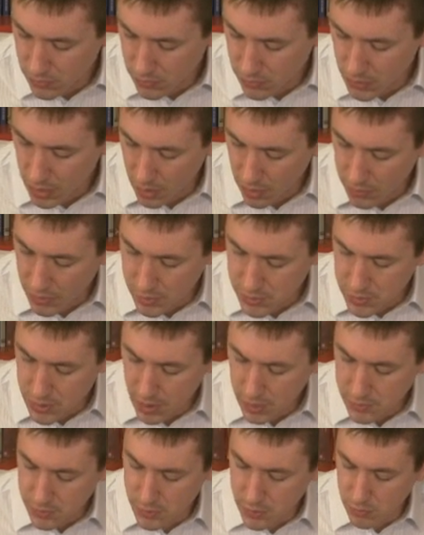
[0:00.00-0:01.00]
Yeah, that's
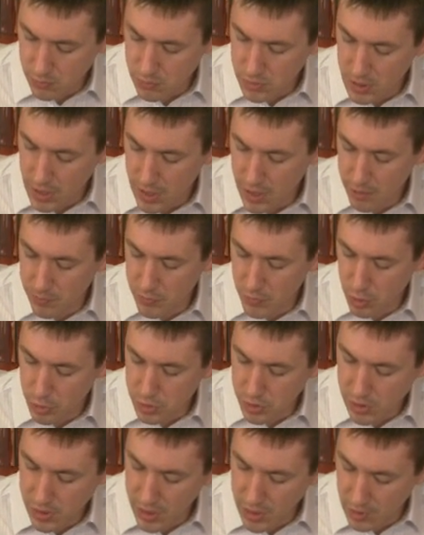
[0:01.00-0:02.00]
had some time.
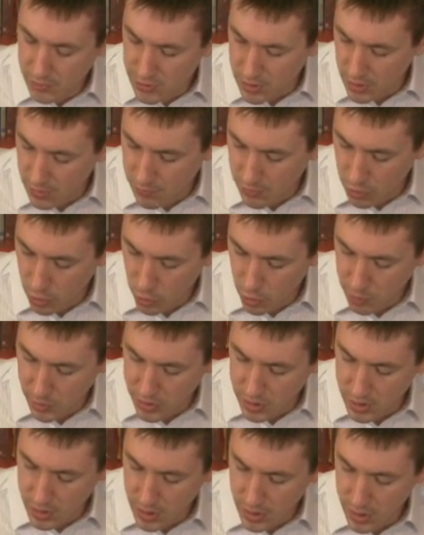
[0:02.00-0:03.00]
Those leaves have
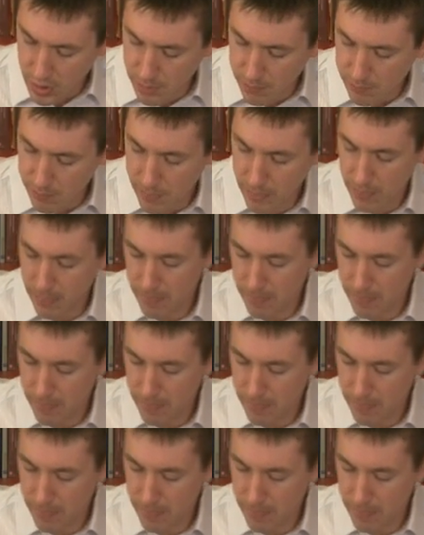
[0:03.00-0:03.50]
opened up.